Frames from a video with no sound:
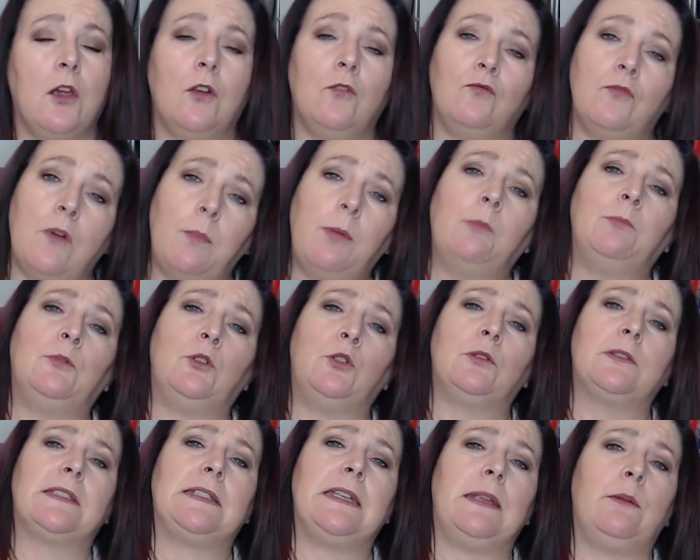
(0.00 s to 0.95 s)
Robert
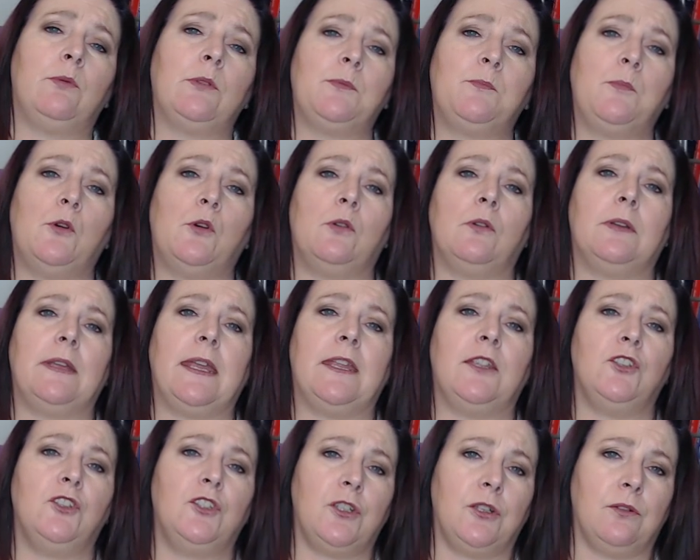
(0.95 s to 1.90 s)
Maudsley was born
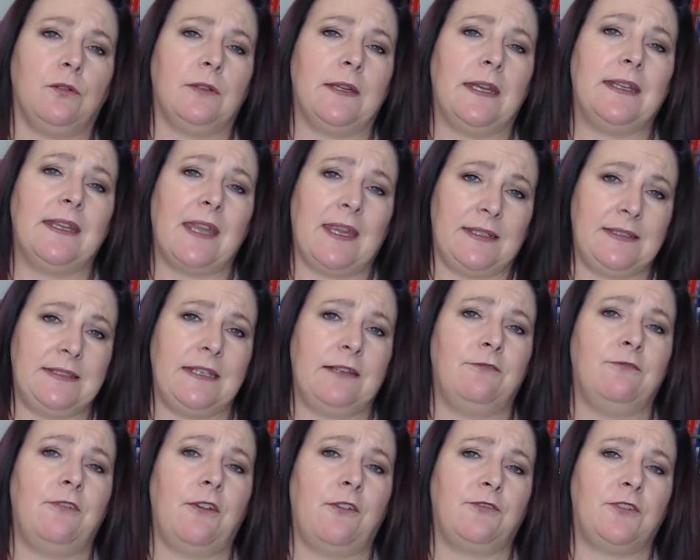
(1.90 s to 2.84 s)
in June in
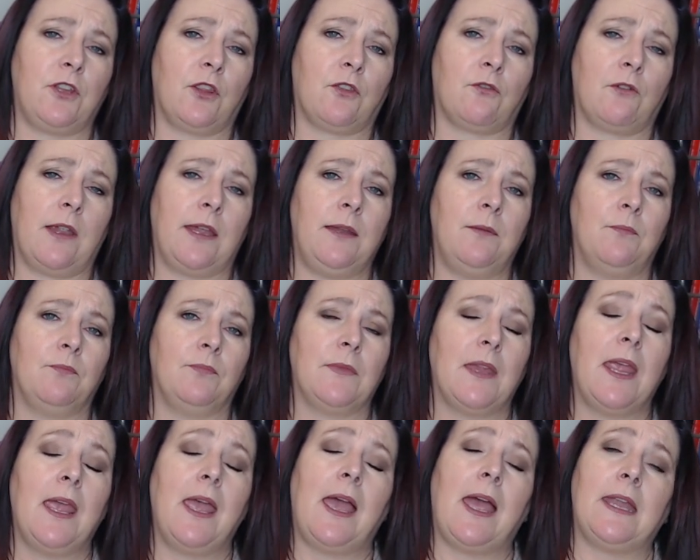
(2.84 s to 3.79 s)
1953,
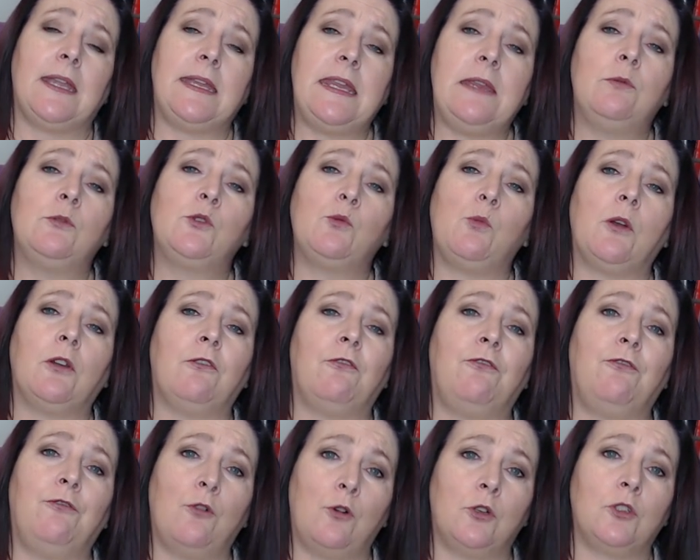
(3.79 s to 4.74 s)
and he was one of
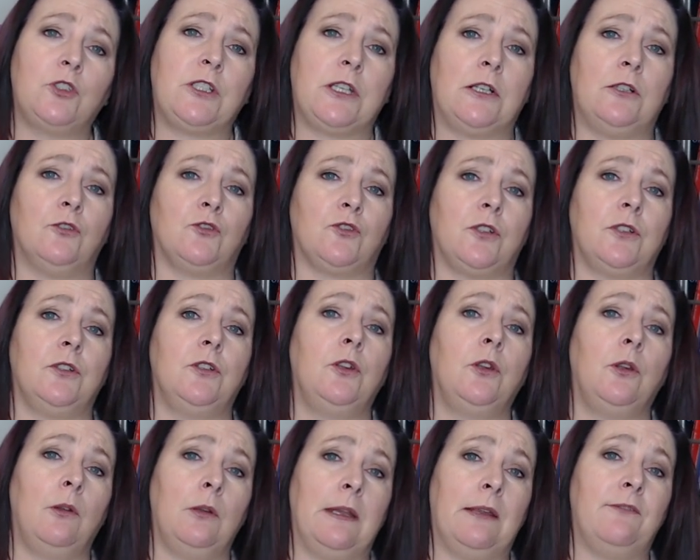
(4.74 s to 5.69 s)
four children
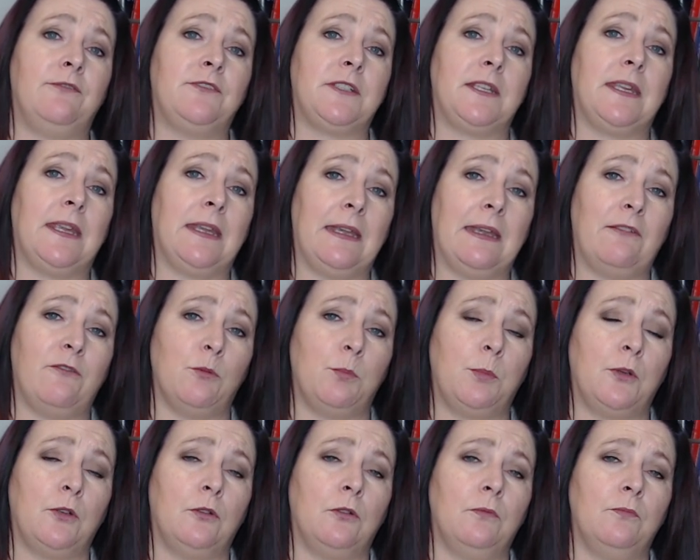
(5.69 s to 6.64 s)
who lived in
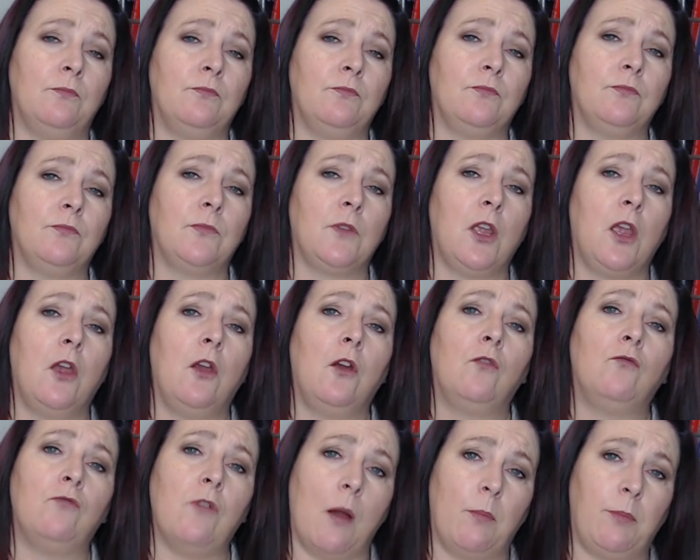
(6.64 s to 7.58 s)
Liverpool.
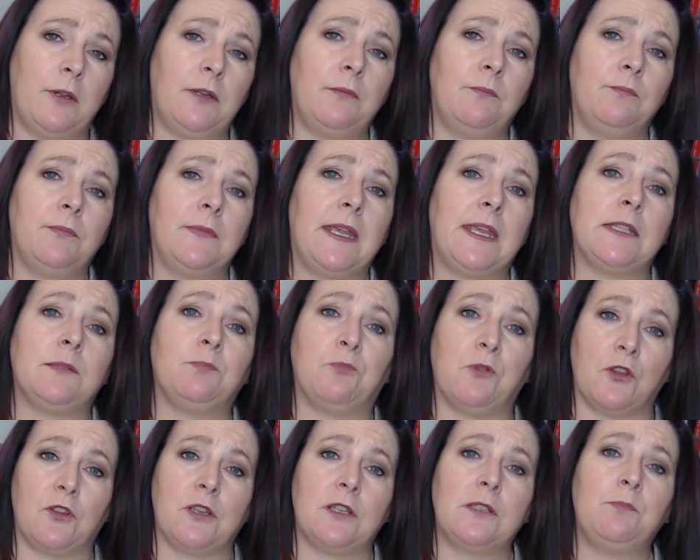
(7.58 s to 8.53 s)
Robert, his
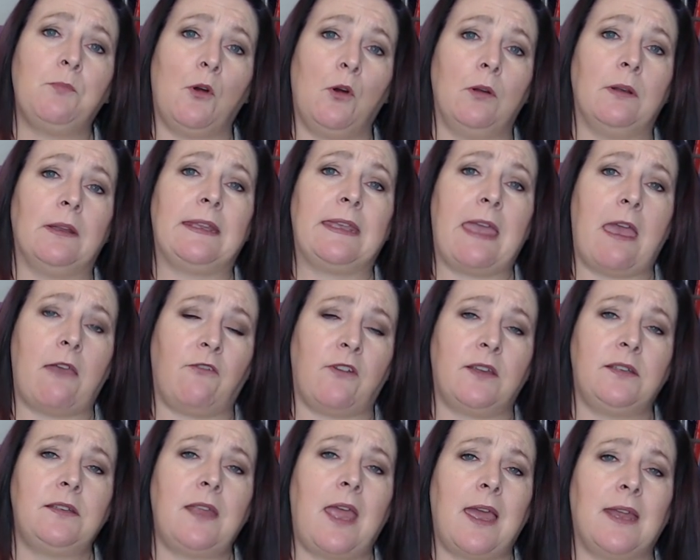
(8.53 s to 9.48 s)
brothers Paul and
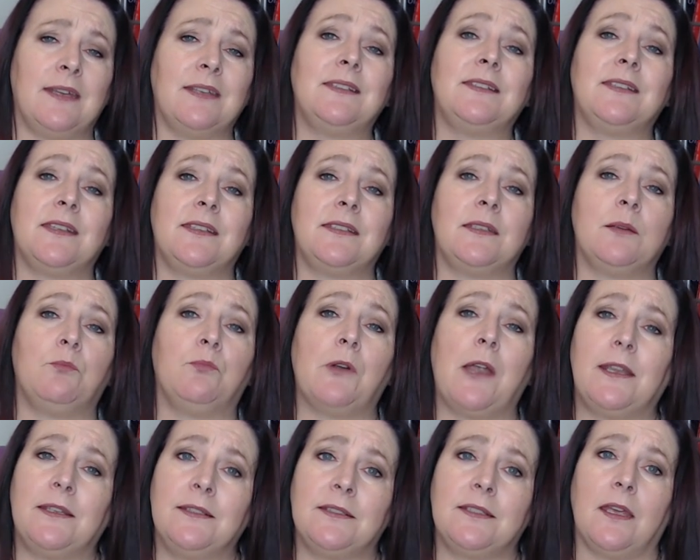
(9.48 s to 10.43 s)
Kevin, and his sister
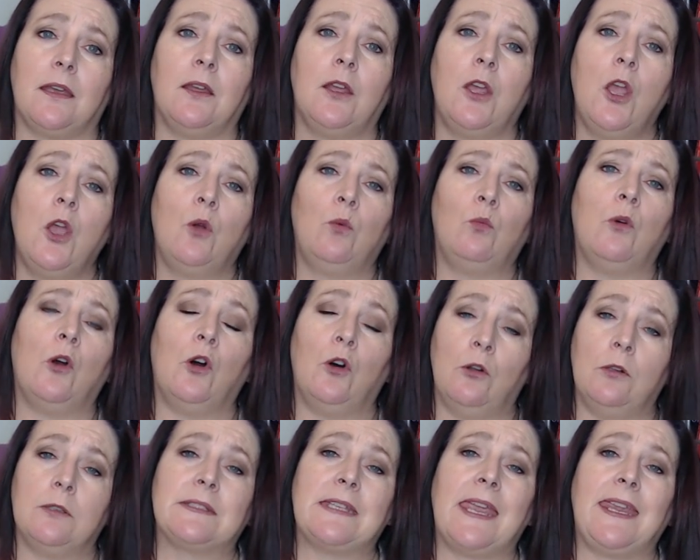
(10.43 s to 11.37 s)
Brenda were
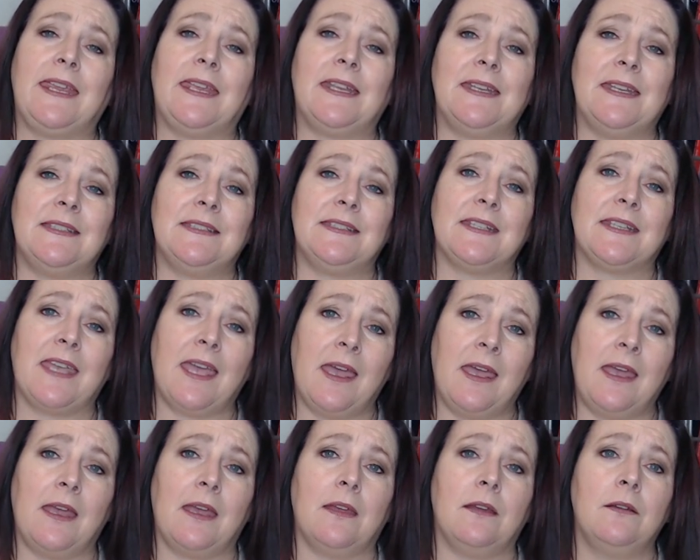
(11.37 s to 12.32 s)
all taken into
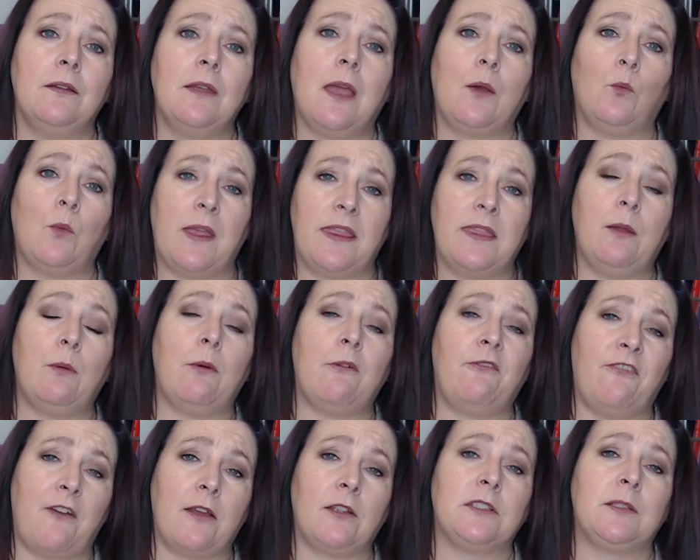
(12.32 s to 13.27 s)
care when they were
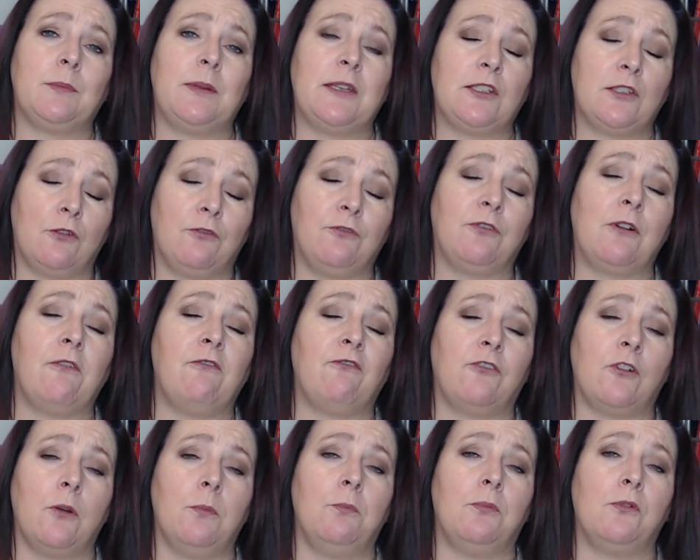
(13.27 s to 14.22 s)
found to be suffering
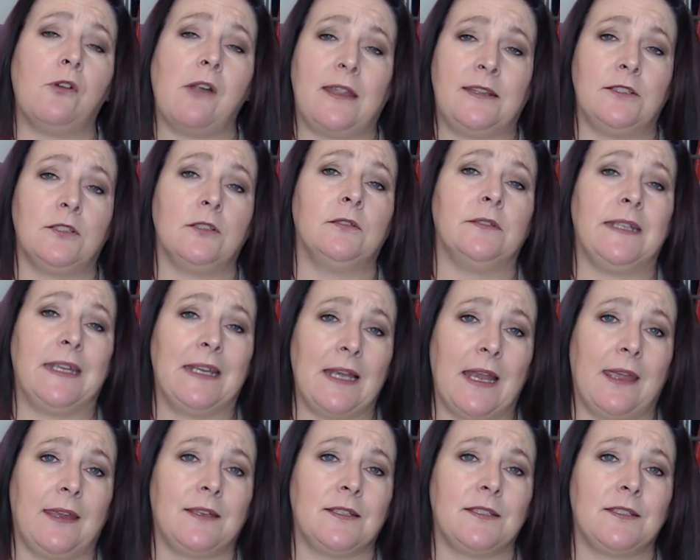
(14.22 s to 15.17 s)
from parental
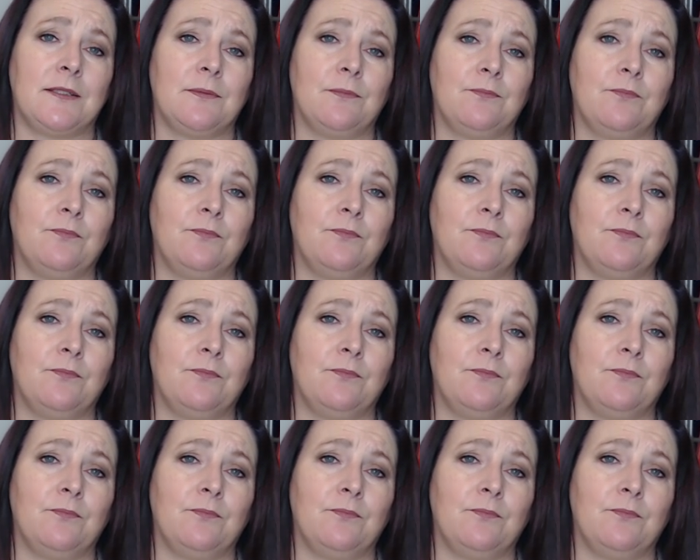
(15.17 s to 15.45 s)
neglect.